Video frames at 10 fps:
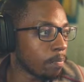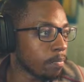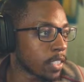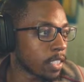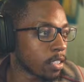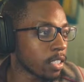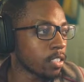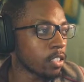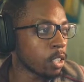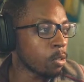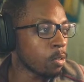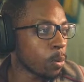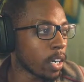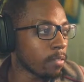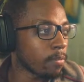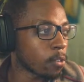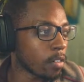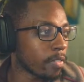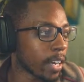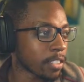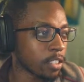Still does the 2-to-1 form factor,